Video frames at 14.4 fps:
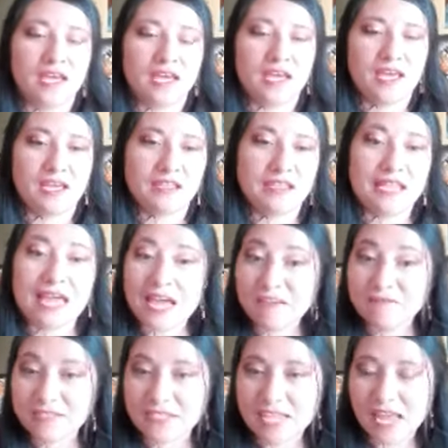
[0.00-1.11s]

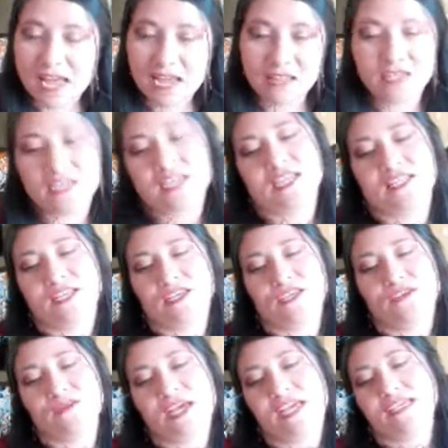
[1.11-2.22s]
lifestyle in the
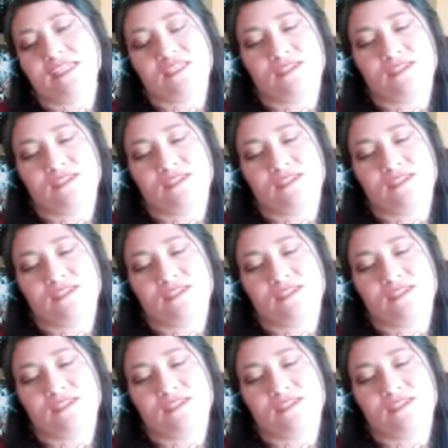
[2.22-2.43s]
US,